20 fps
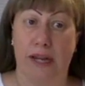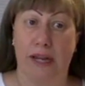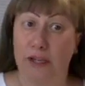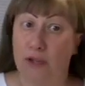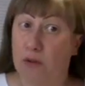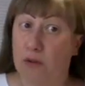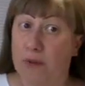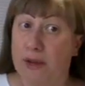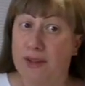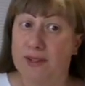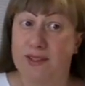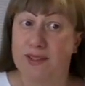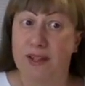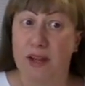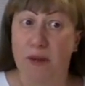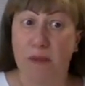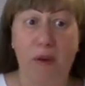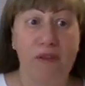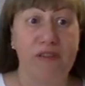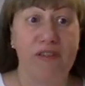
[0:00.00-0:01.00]
And you may
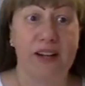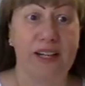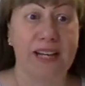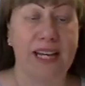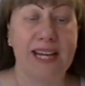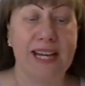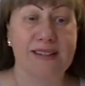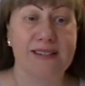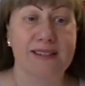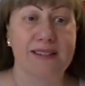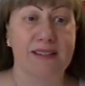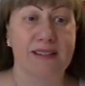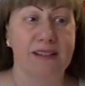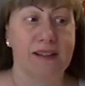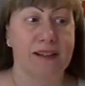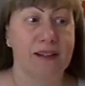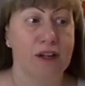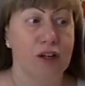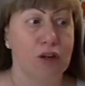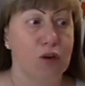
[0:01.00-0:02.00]
say, but Vanessa,
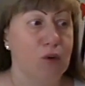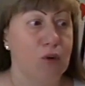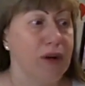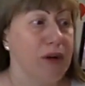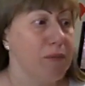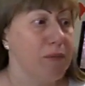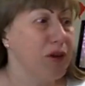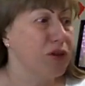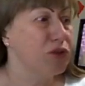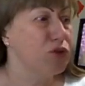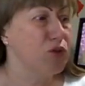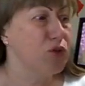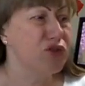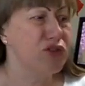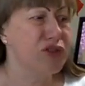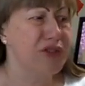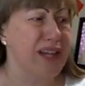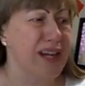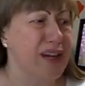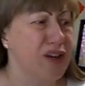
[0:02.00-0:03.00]
what about
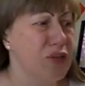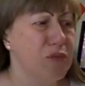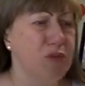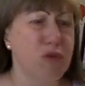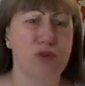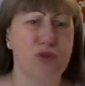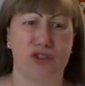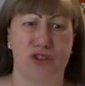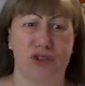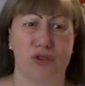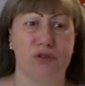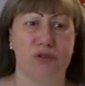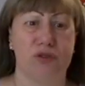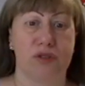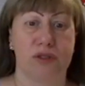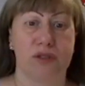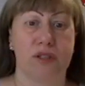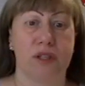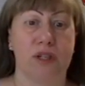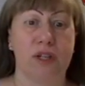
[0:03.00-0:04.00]
those terrible
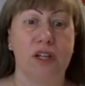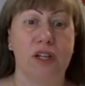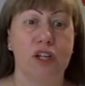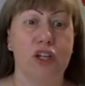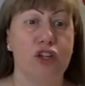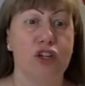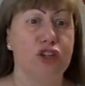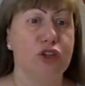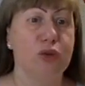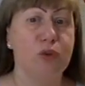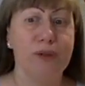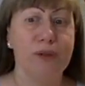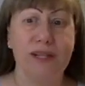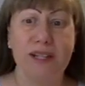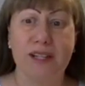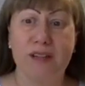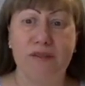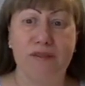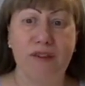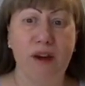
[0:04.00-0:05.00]
children? You want
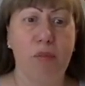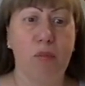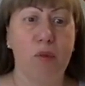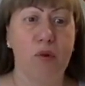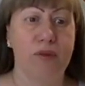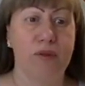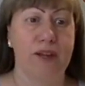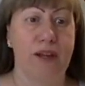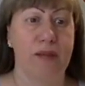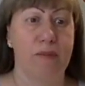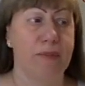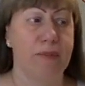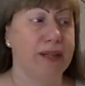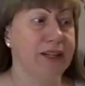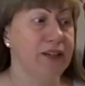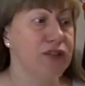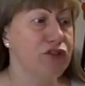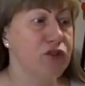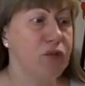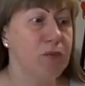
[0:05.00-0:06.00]
to give up on them
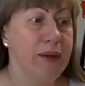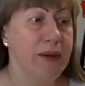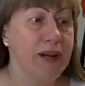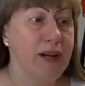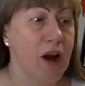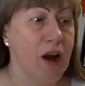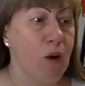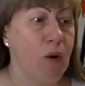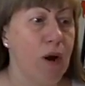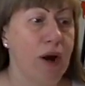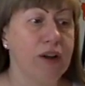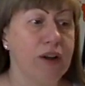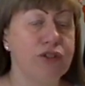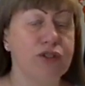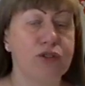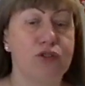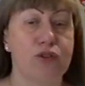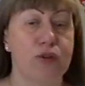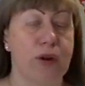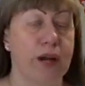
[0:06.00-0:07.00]
because no matter how
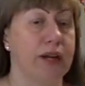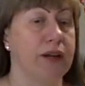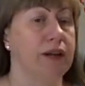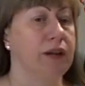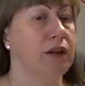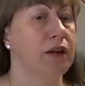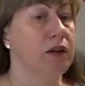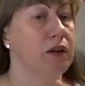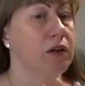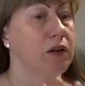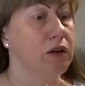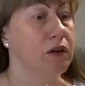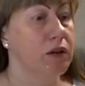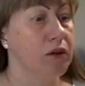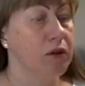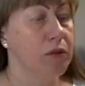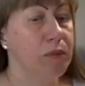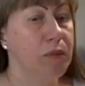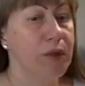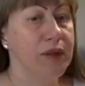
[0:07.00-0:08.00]
hard you try,
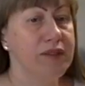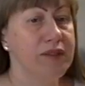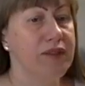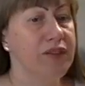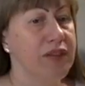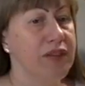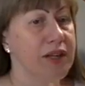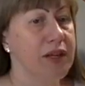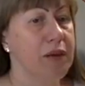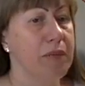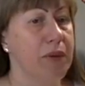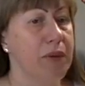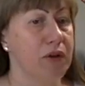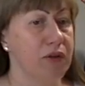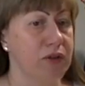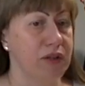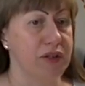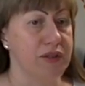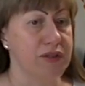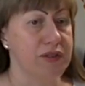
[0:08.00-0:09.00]
but think
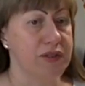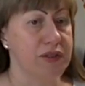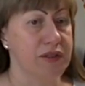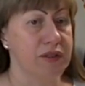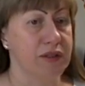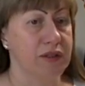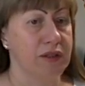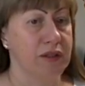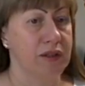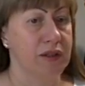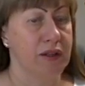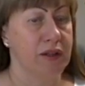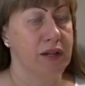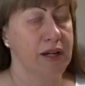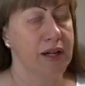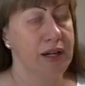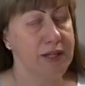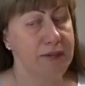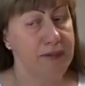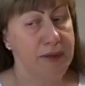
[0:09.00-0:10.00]
about this.
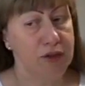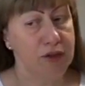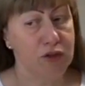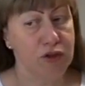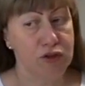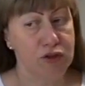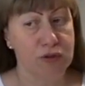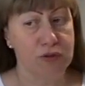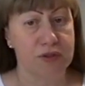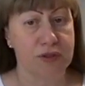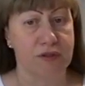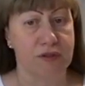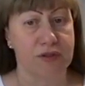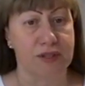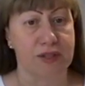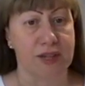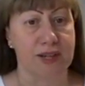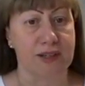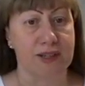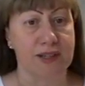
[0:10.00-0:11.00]
As Mentor Joseph
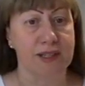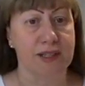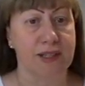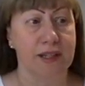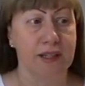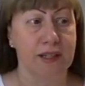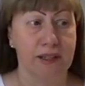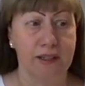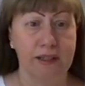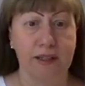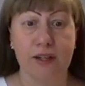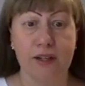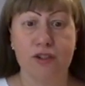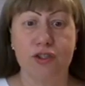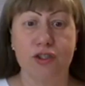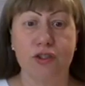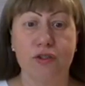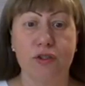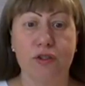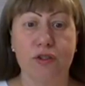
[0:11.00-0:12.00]
says, they are
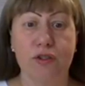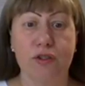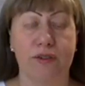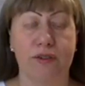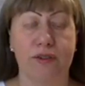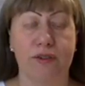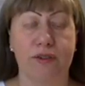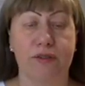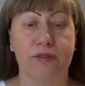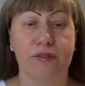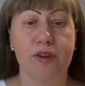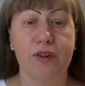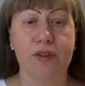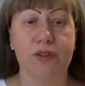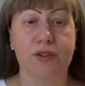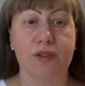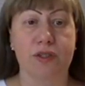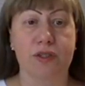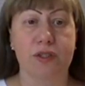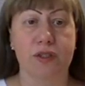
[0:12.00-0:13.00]
children of God
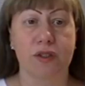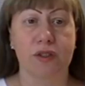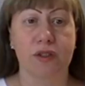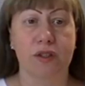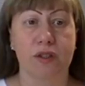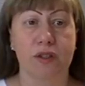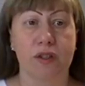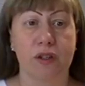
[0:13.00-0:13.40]
first.